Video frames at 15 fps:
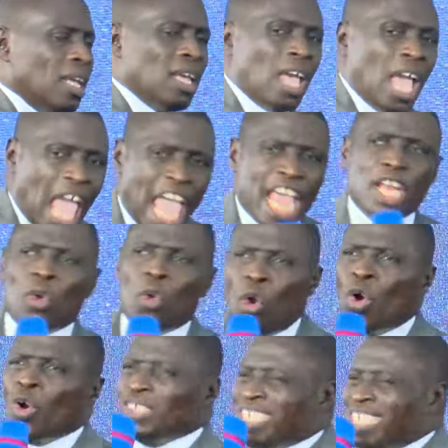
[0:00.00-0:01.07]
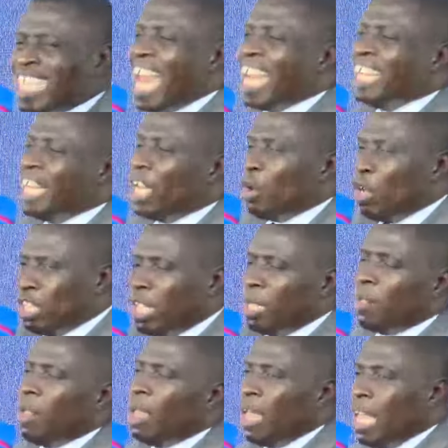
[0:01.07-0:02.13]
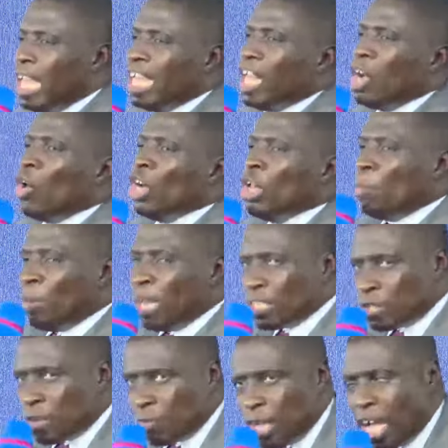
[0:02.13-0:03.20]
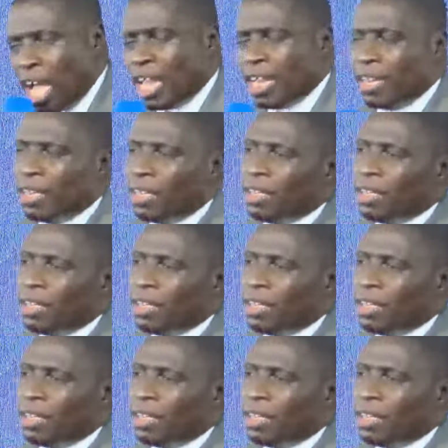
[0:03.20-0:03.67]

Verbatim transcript: Lord and who will stand in the, in the holy place of God?